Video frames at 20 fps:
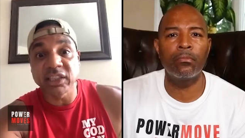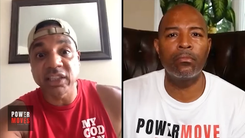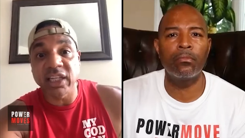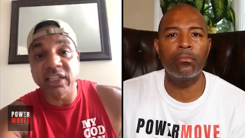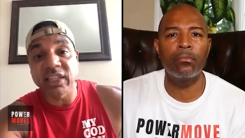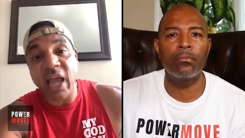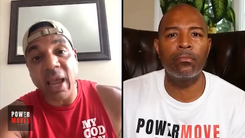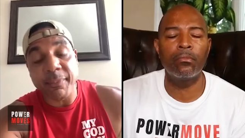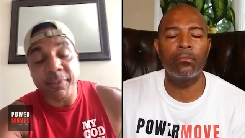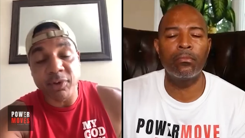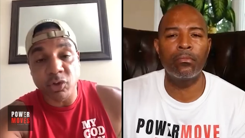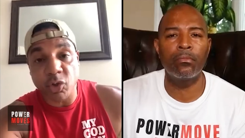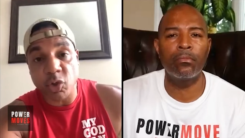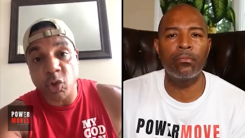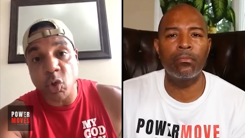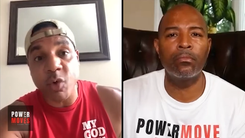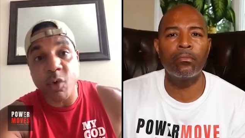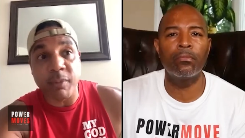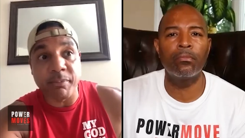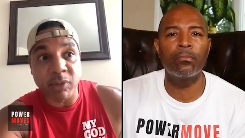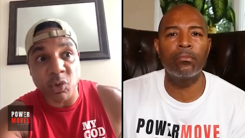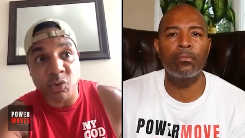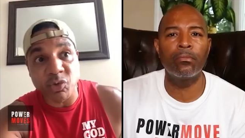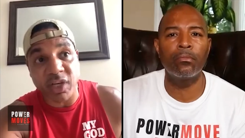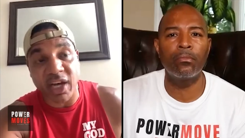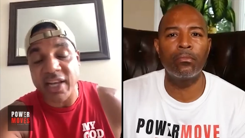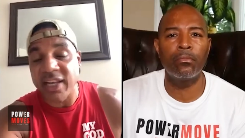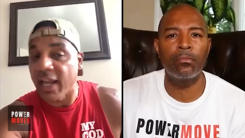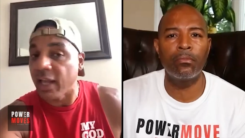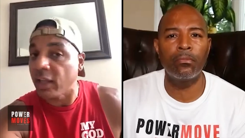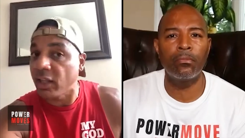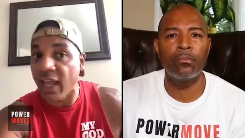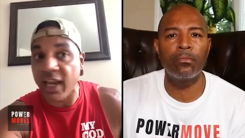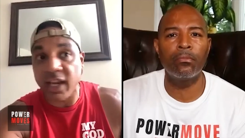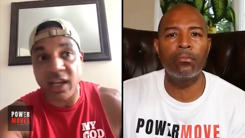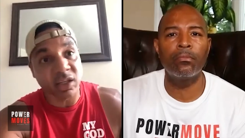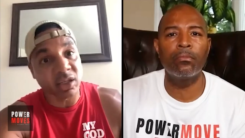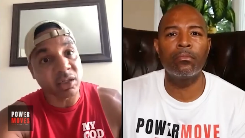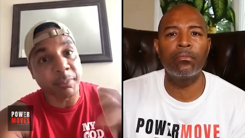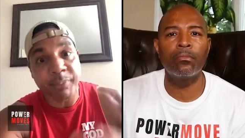Speaker 1: that's happened to you in music and they take
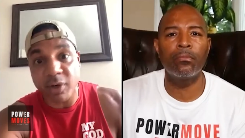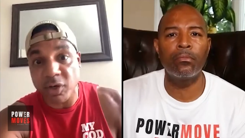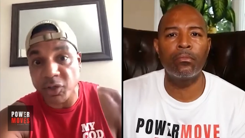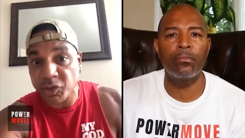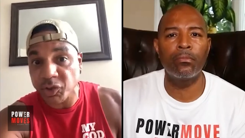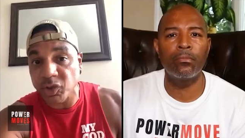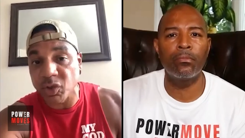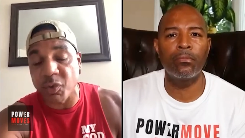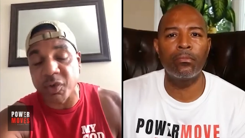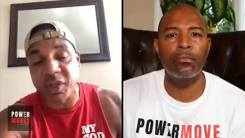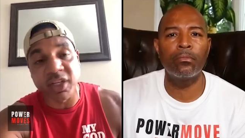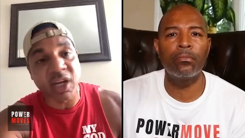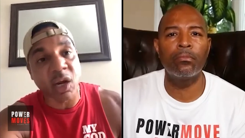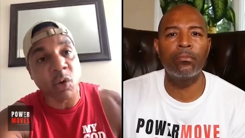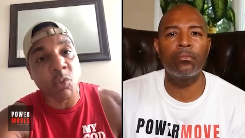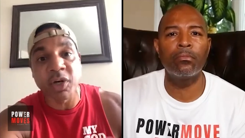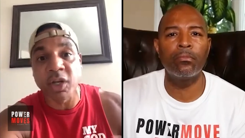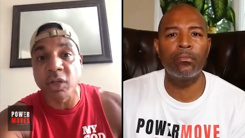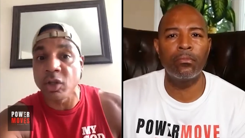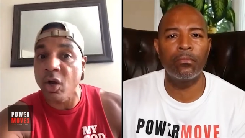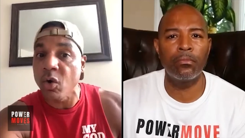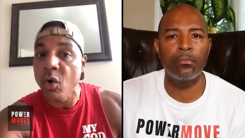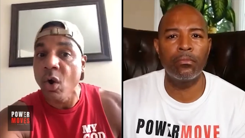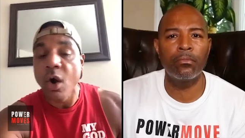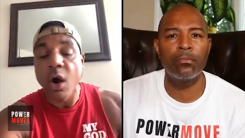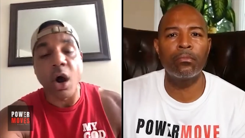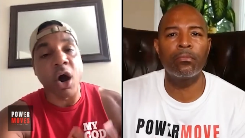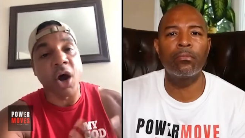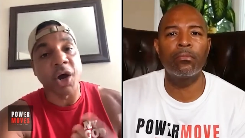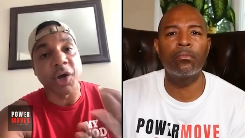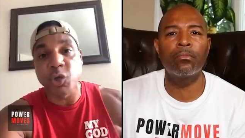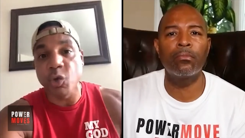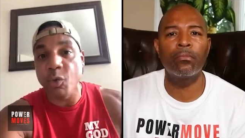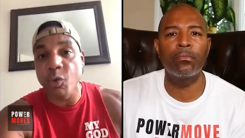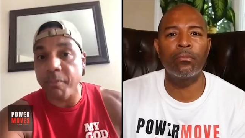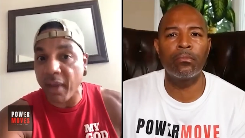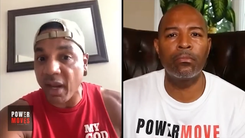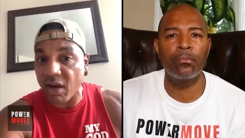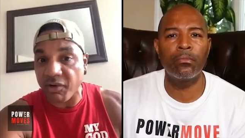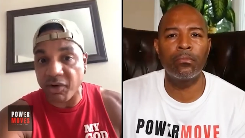it to the personal and then they want to know are you
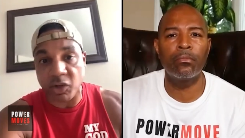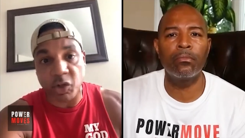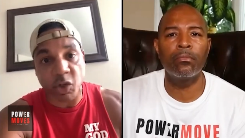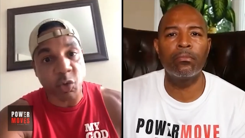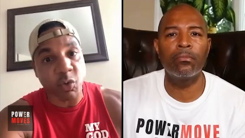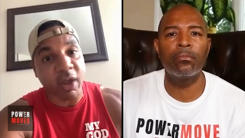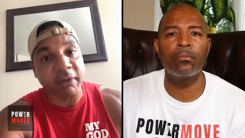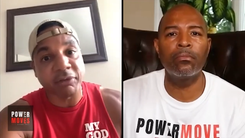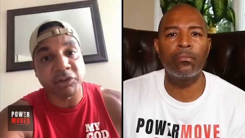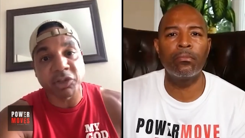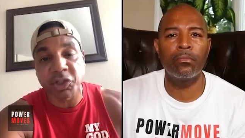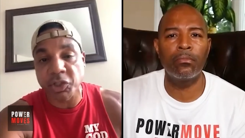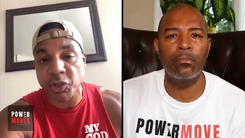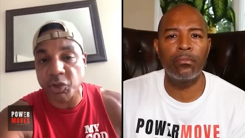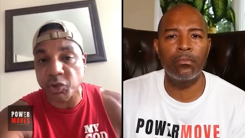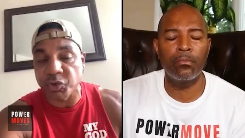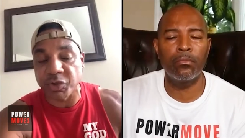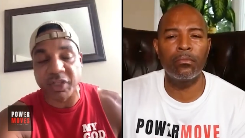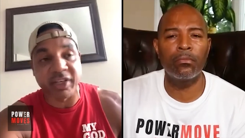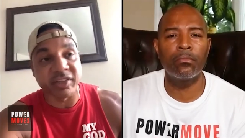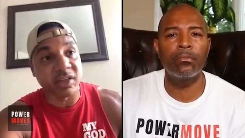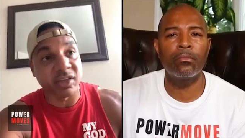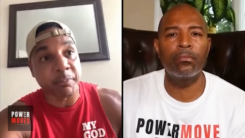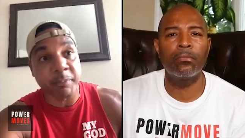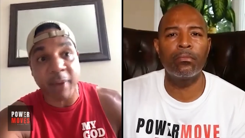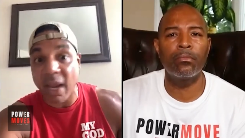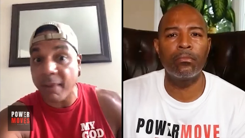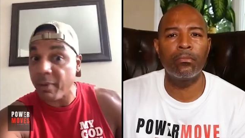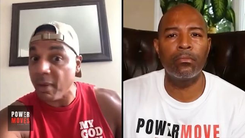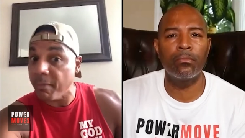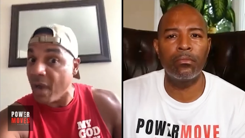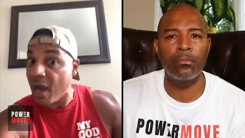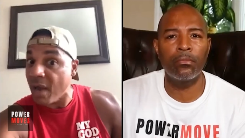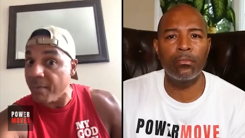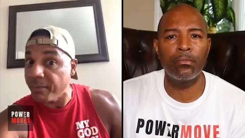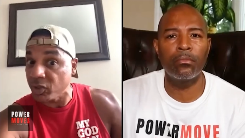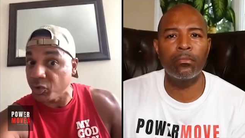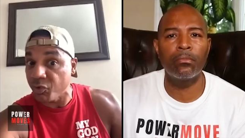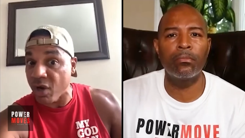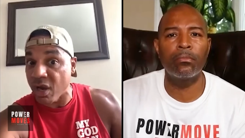married do you have children is there baby
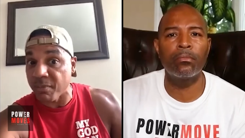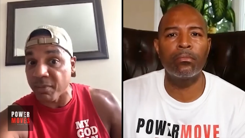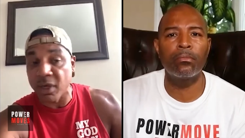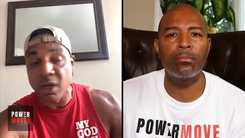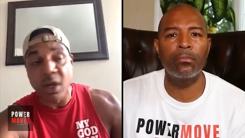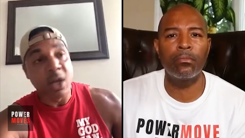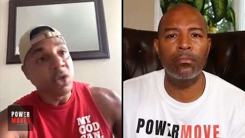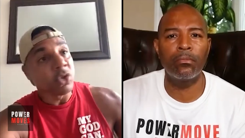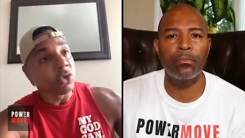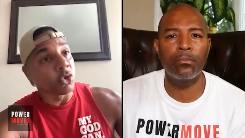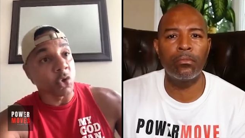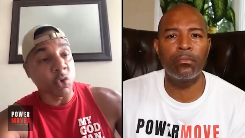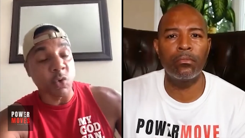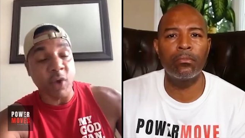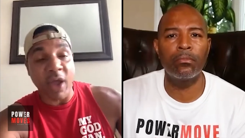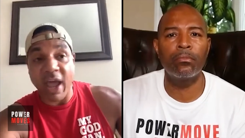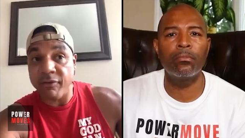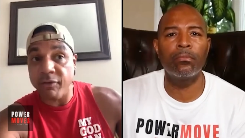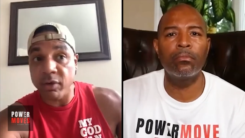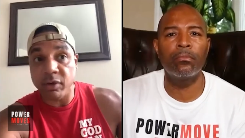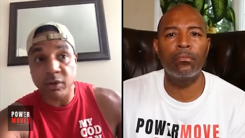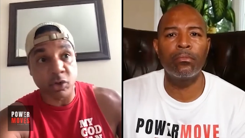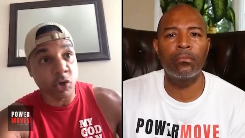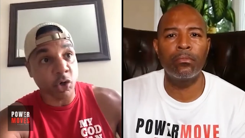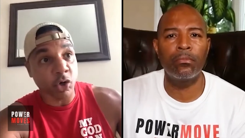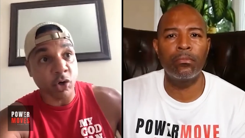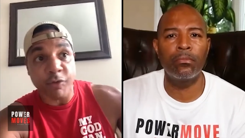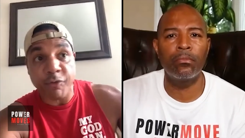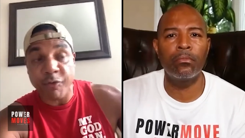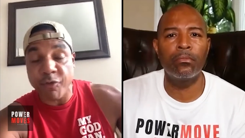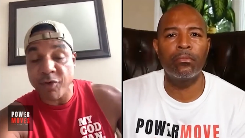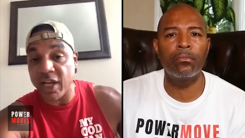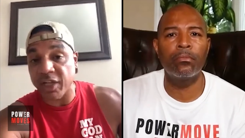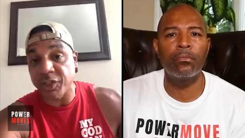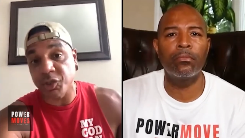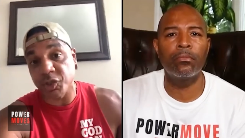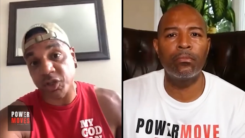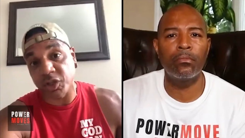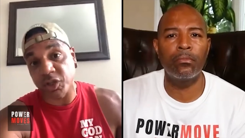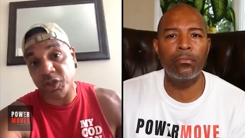mama drama do you have a girlfriend
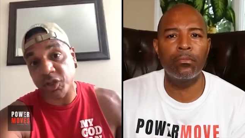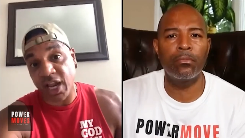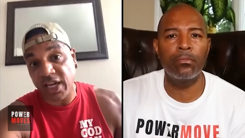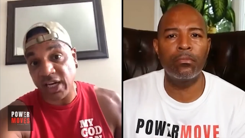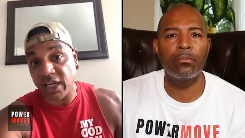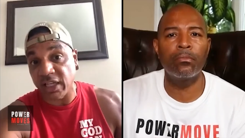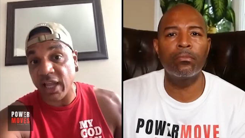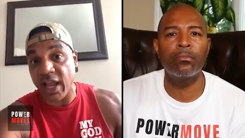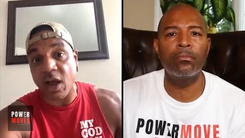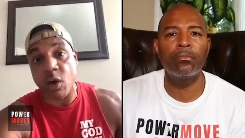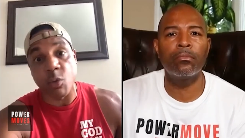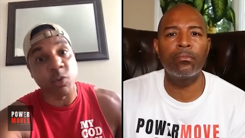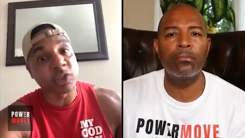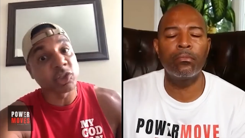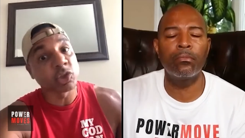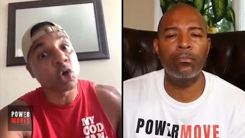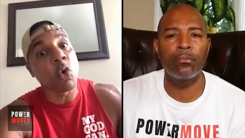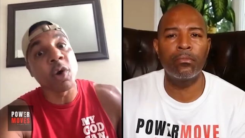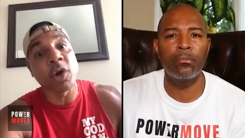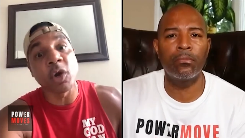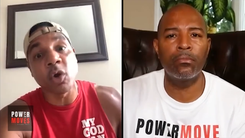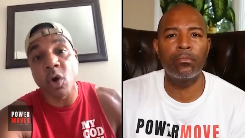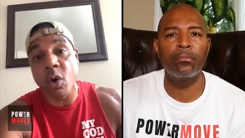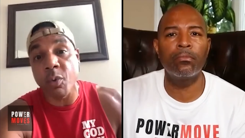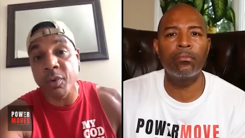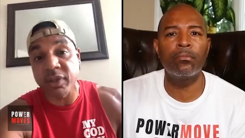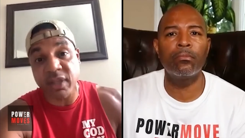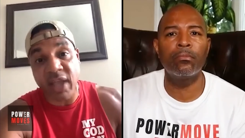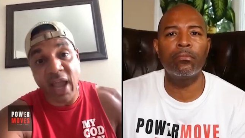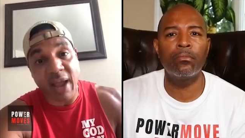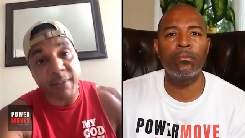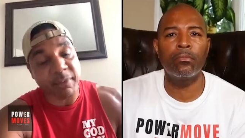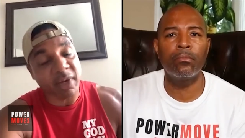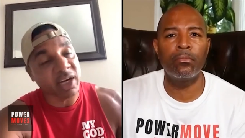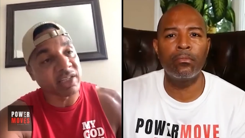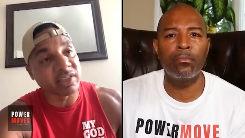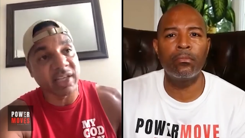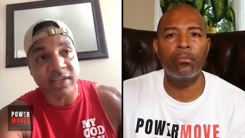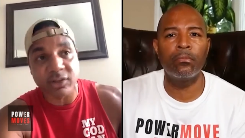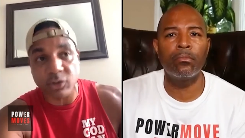that you're dating now what's going on with that
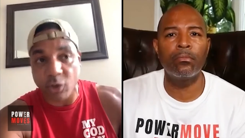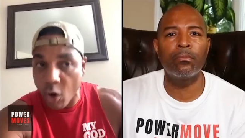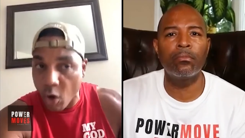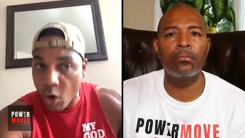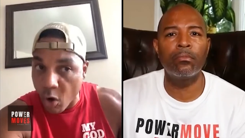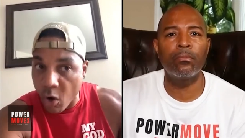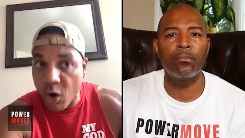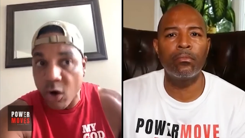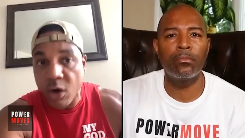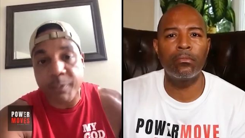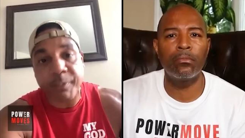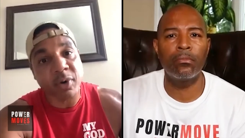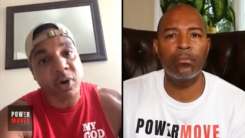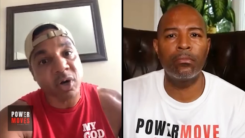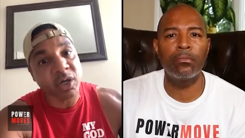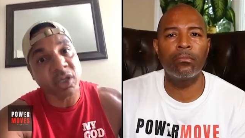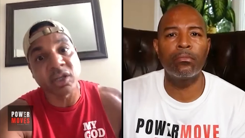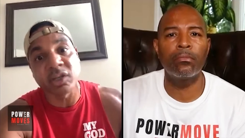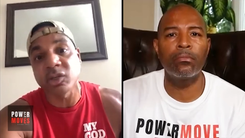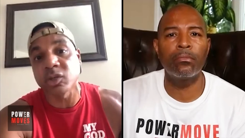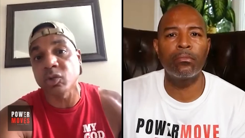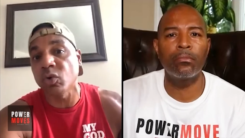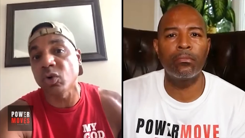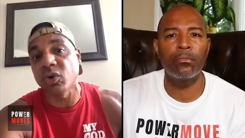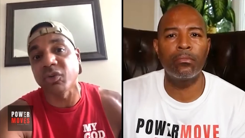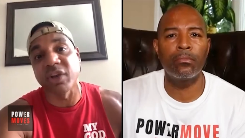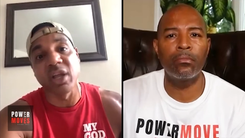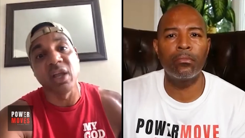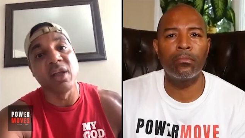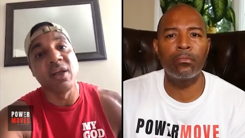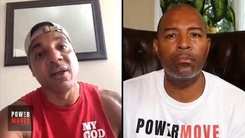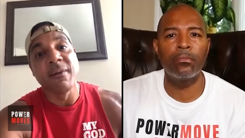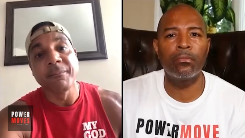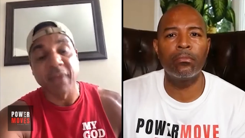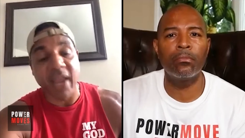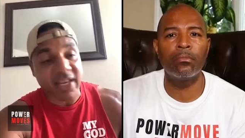because that's all part of your story and